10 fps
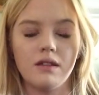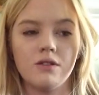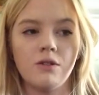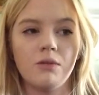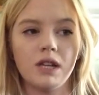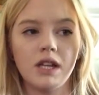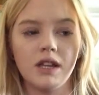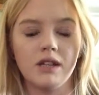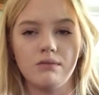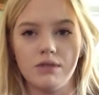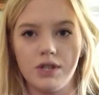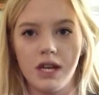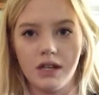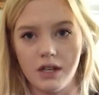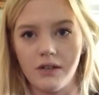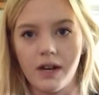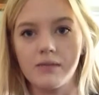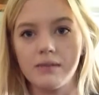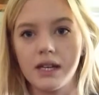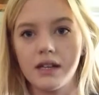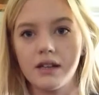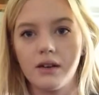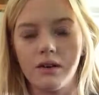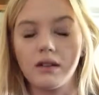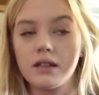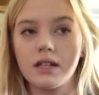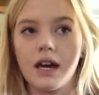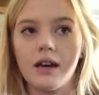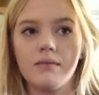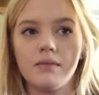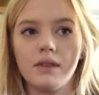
so many things were changing around me all the time.